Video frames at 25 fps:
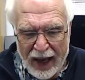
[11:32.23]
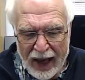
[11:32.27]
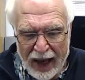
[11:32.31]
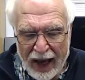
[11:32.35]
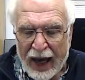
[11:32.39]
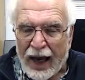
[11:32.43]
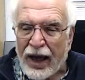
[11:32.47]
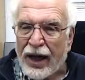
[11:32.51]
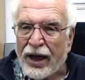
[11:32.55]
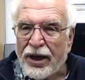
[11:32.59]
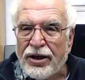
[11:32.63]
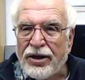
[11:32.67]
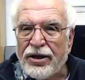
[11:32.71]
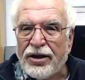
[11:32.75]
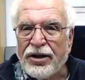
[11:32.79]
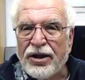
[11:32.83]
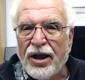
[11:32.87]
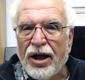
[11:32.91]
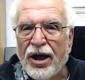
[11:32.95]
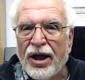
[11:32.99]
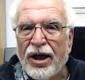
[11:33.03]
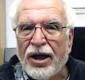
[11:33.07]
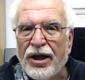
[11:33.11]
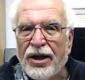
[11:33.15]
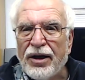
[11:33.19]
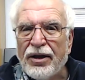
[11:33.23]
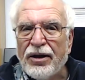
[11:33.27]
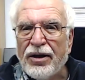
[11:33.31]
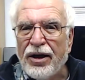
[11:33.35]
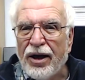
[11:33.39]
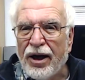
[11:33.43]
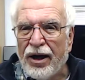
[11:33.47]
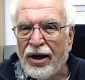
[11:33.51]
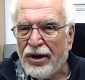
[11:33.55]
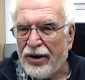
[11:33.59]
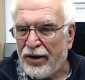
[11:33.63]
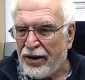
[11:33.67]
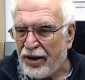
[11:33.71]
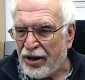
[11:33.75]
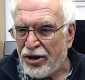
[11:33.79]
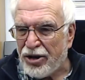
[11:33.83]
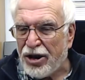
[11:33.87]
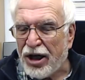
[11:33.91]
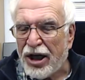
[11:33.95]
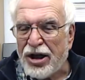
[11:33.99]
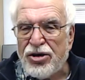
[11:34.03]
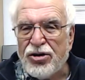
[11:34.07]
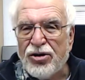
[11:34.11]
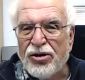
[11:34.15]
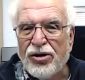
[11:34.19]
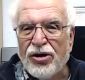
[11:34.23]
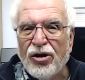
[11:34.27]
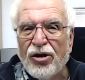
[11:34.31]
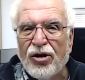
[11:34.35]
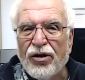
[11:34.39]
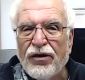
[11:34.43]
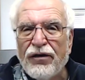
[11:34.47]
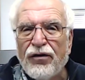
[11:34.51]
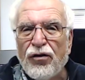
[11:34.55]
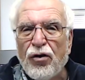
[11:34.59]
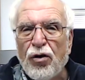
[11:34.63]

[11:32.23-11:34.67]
and I continue to look